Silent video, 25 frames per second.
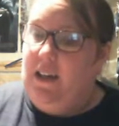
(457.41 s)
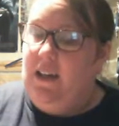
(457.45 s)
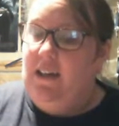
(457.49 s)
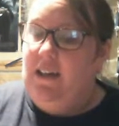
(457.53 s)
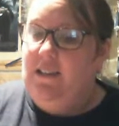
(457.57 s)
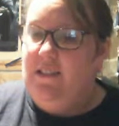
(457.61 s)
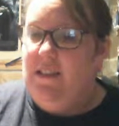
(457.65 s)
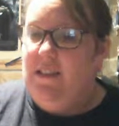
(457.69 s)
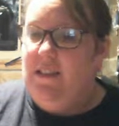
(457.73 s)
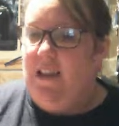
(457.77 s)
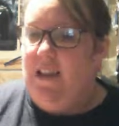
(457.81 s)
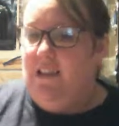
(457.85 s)

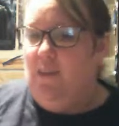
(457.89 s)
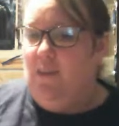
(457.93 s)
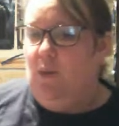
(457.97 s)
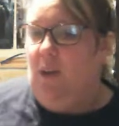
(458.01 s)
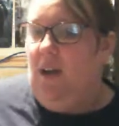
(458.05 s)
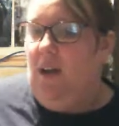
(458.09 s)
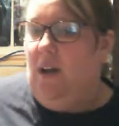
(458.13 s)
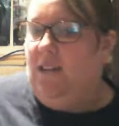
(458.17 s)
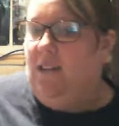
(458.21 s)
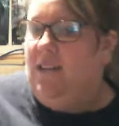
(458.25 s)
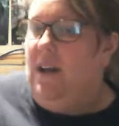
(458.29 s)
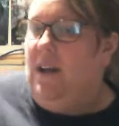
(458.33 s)
It's all
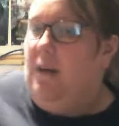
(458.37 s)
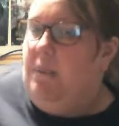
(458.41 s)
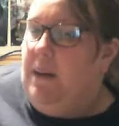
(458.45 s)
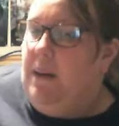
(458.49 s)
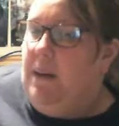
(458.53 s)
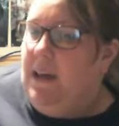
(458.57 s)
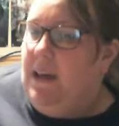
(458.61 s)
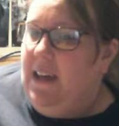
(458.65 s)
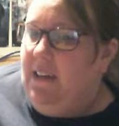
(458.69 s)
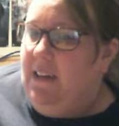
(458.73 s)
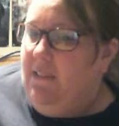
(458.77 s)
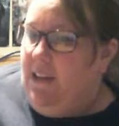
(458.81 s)
cut out
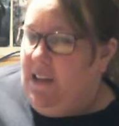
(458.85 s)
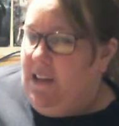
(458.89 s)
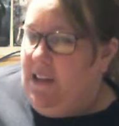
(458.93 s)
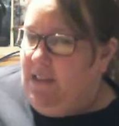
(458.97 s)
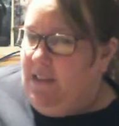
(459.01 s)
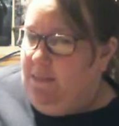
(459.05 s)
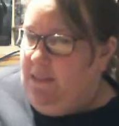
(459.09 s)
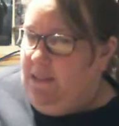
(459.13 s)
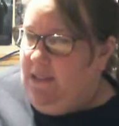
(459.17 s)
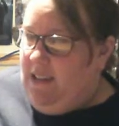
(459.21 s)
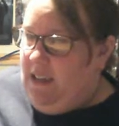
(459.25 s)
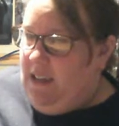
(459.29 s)
back here, ready
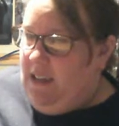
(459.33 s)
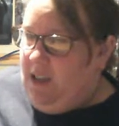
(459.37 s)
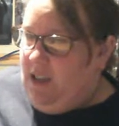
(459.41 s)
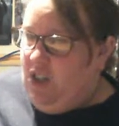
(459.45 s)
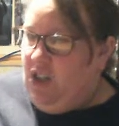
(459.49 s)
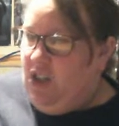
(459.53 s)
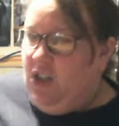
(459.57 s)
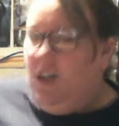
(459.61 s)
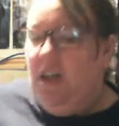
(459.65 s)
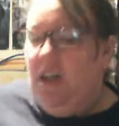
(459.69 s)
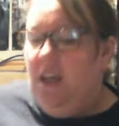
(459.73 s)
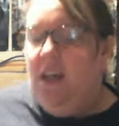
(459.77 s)
to be
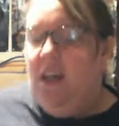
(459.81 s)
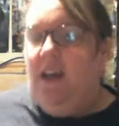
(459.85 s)
stitched.